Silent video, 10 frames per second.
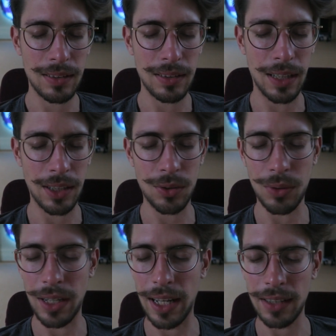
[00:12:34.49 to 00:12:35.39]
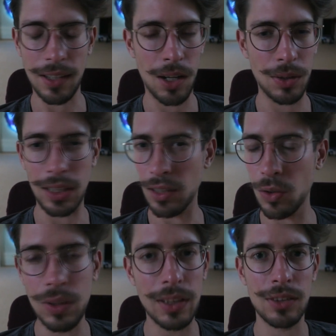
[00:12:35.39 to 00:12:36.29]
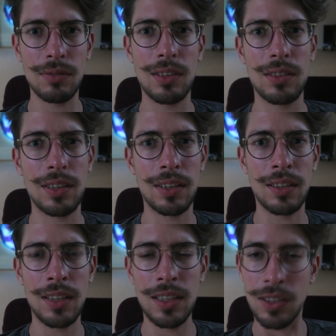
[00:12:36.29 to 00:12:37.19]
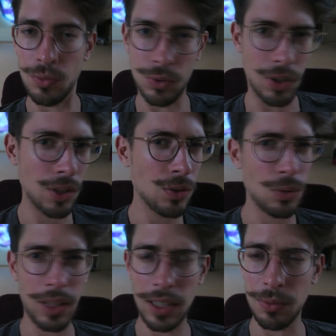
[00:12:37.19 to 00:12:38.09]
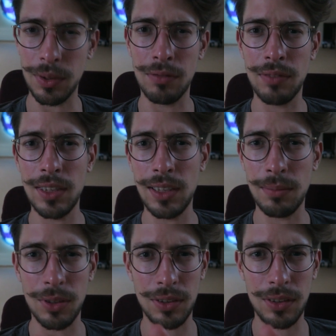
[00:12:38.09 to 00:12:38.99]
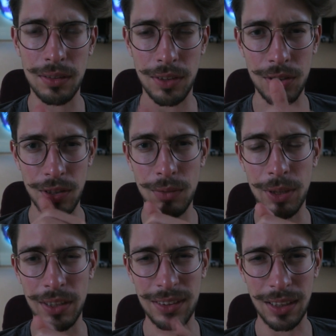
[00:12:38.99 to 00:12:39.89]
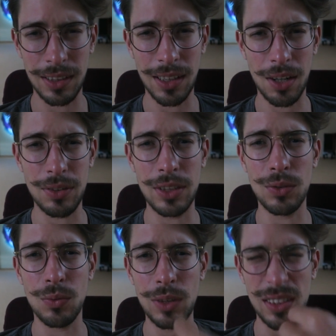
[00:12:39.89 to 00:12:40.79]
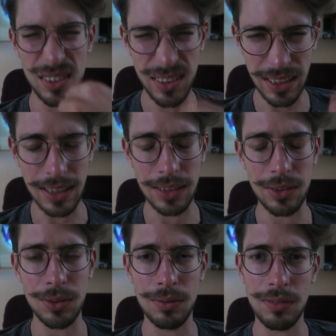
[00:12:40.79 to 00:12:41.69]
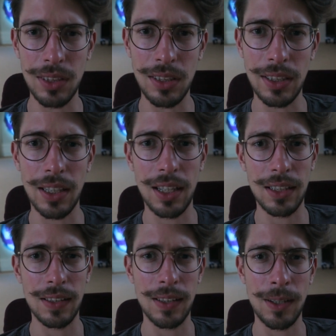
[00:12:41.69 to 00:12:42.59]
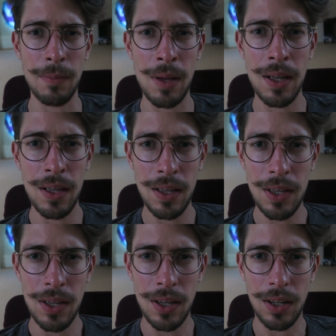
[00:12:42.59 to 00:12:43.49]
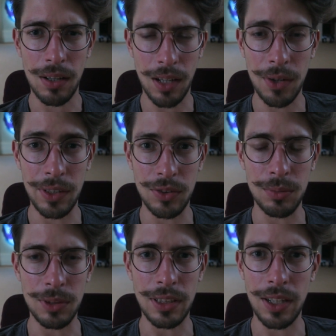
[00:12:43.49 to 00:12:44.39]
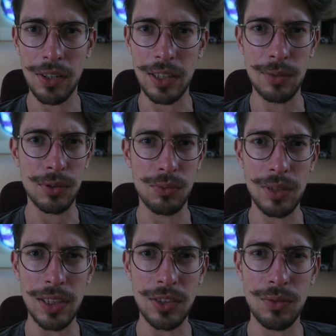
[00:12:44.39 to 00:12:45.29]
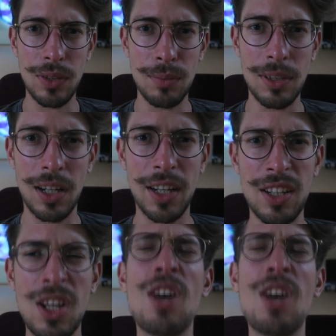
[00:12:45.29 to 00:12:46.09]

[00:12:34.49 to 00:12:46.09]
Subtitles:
he had to enact how that loneliness felt, and it was hard to connect with the feeling, but eventually when he sat down he could really sink into the feeling and allowed it to be there, and he was really screaming like,